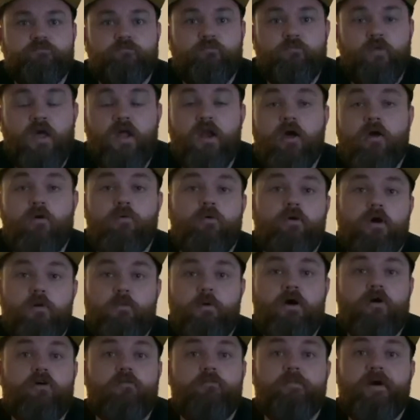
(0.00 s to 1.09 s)
Hello and
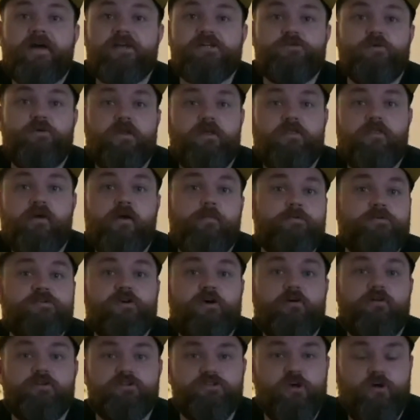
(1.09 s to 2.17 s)
welcome back to another
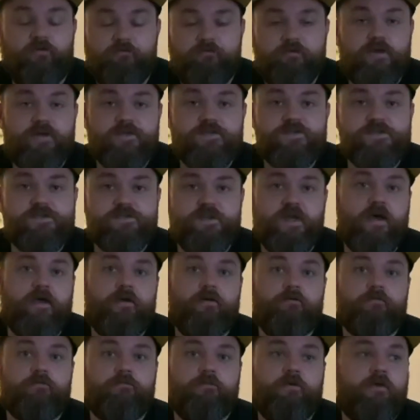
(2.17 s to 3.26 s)
episode of Tom vs
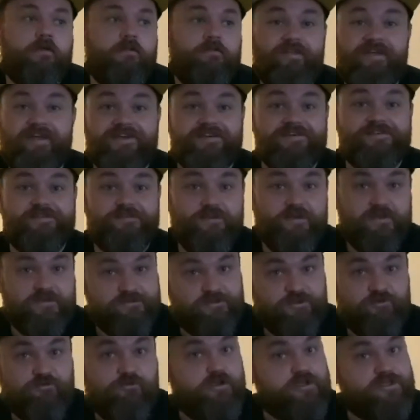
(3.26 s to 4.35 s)
Dale. This is
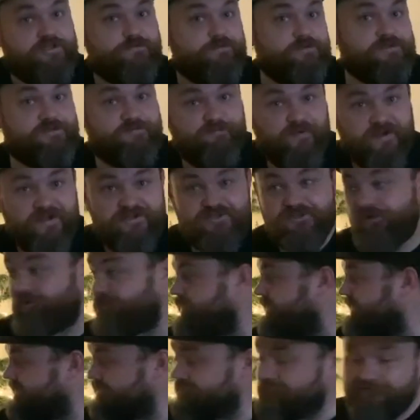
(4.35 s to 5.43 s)
the Christmas
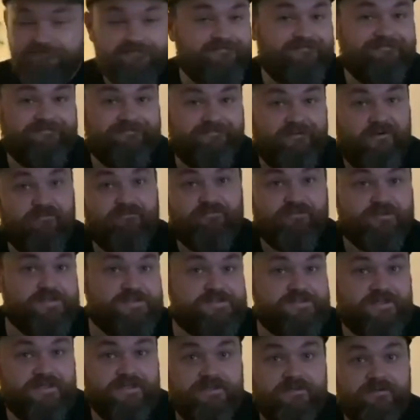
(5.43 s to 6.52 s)
special,
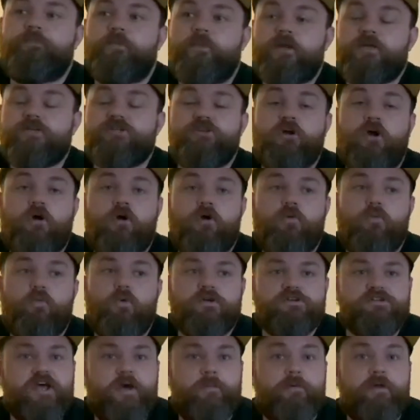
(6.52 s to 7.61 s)
obviously. So
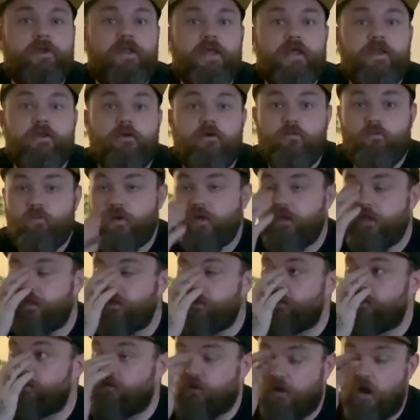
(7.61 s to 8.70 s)
what's happening?
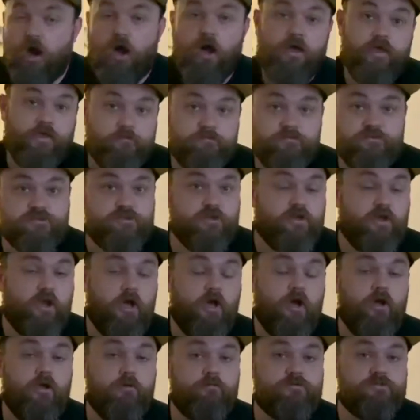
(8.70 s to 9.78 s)
I am stuck at
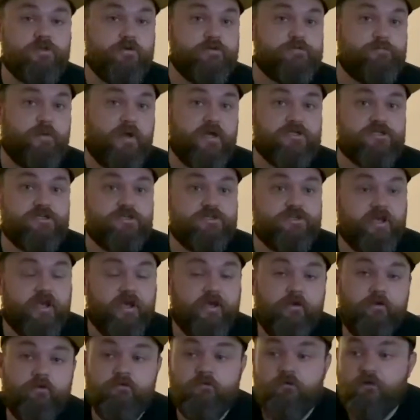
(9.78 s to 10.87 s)
home, so is Patch and
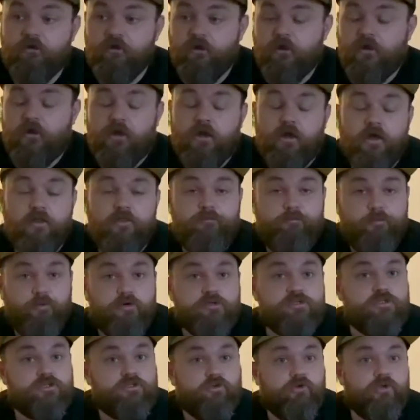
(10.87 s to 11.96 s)
Dale. The
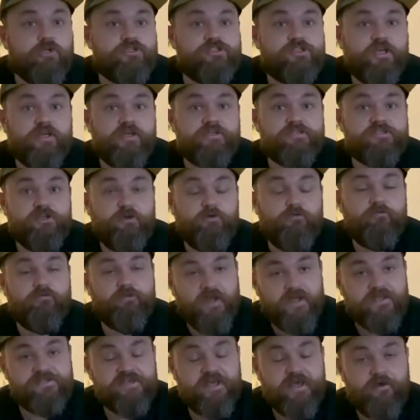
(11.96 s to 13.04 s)
boys at DeutchTech are still
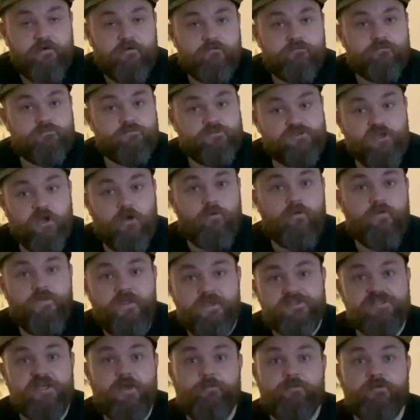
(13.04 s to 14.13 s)
flat out. So in
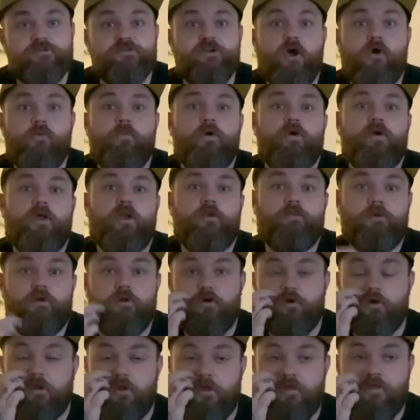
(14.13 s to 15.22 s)
this episode we're going to be
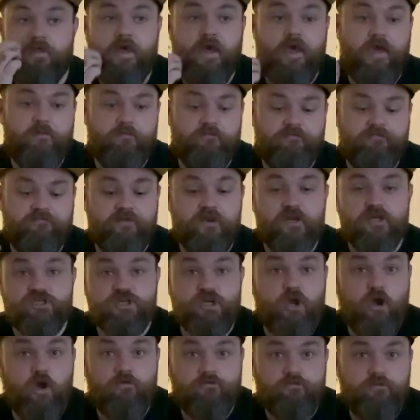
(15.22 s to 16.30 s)
looking at them
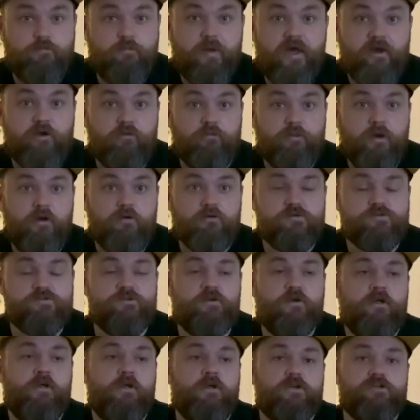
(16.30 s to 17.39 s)
finishing off the pedal box.
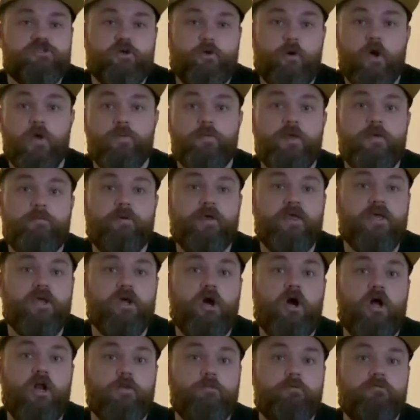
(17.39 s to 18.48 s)
So OBP
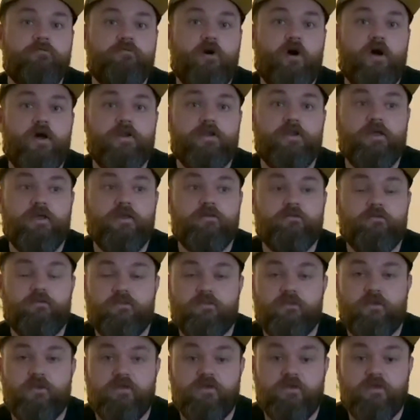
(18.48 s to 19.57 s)
kindly provided
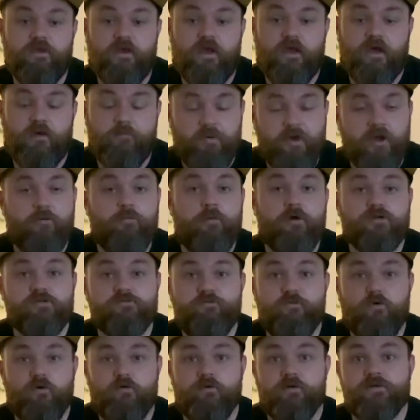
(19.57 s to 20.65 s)
the pedal box
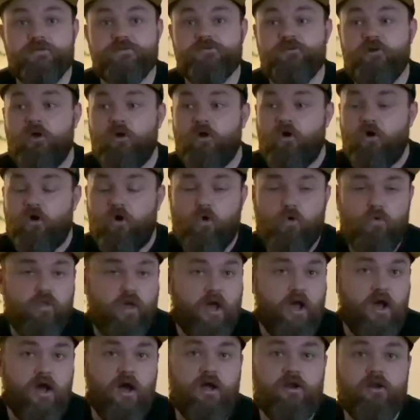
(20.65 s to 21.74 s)
for us. All the
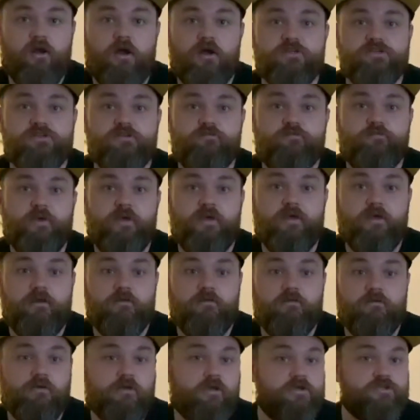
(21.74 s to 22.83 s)
hard lines have
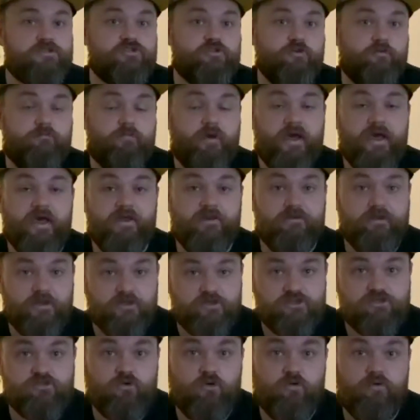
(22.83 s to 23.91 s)
been custom made,
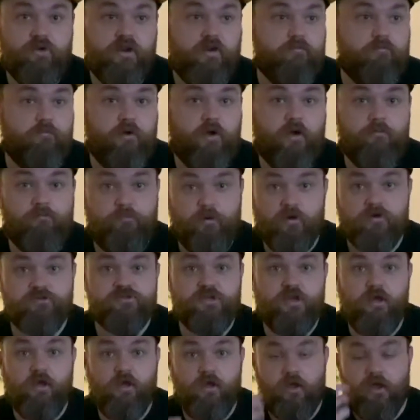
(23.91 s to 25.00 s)
installed in by
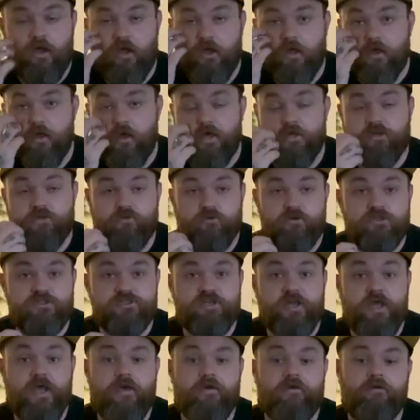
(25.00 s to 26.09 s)
Potter at
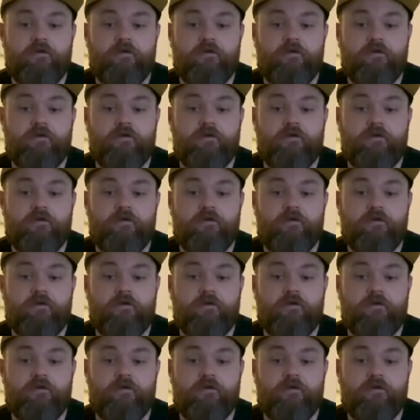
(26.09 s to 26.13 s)
DeutchTech,